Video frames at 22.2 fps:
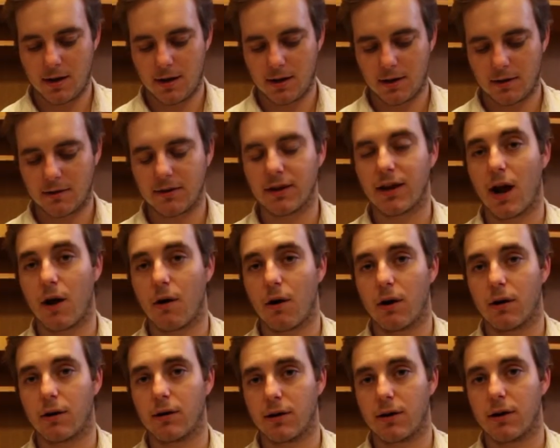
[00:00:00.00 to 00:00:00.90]
the
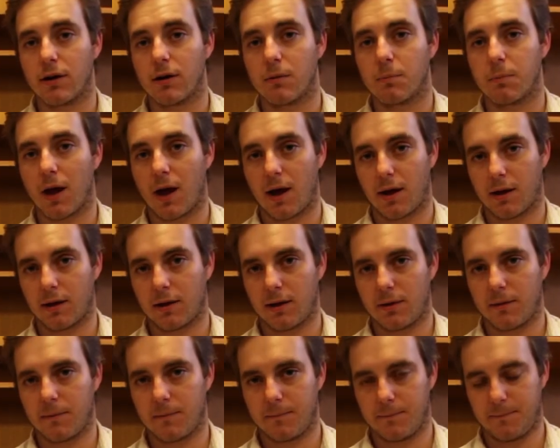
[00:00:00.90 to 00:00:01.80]
Yarra near black.
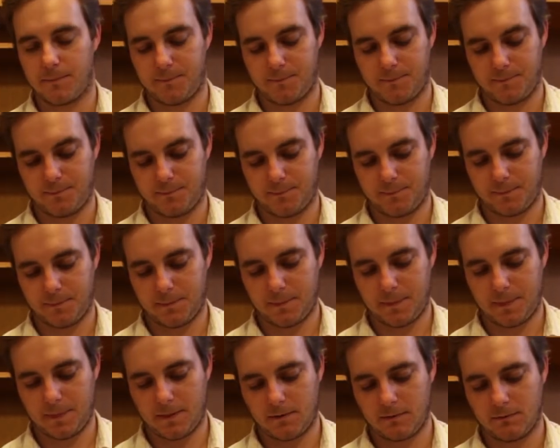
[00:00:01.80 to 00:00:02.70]

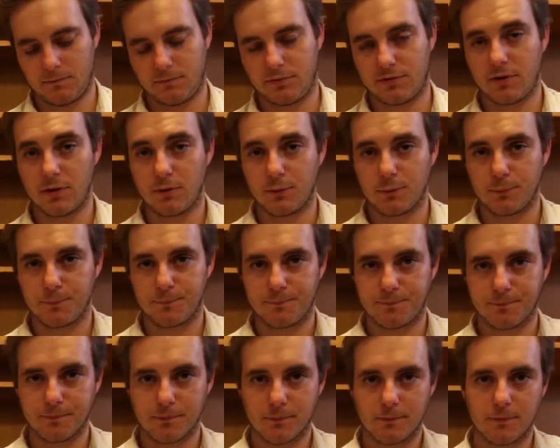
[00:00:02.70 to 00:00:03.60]
Still,
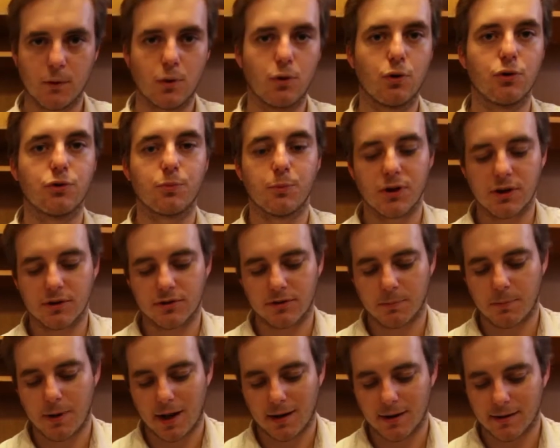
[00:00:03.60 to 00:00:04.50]
whose
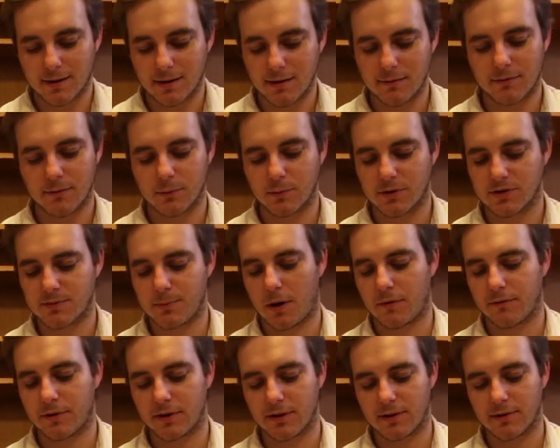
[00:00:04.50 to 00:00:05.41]
municipality for which
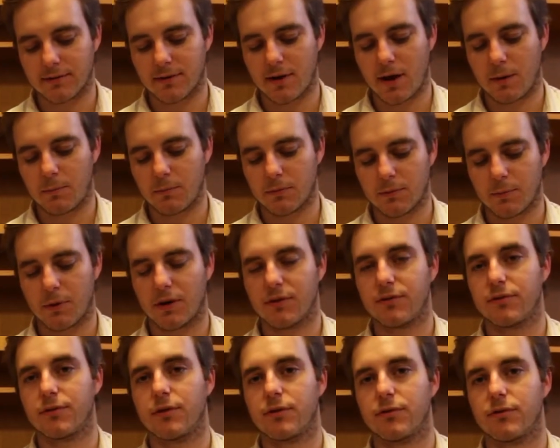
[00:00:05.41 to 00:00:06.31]
poverty is numbed by
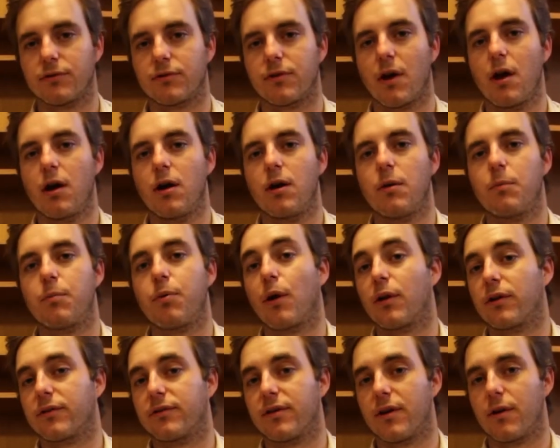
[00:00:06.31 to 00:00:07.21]
surgeons'
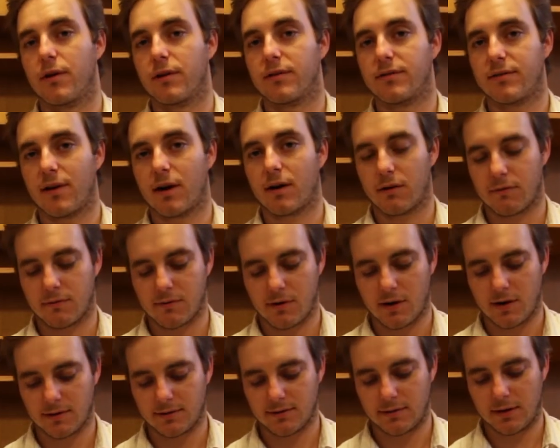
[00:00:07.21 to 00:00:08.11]
proletarian
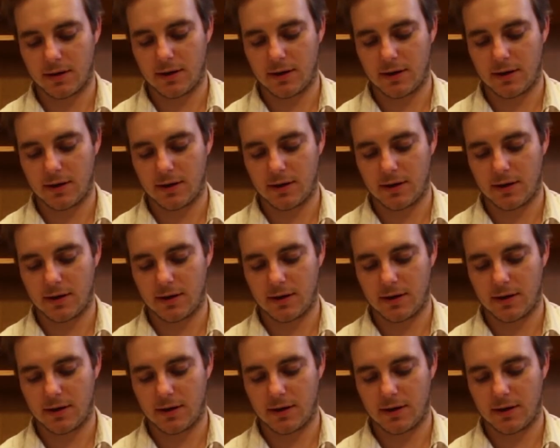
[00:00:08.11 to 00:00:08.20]
sacrifice?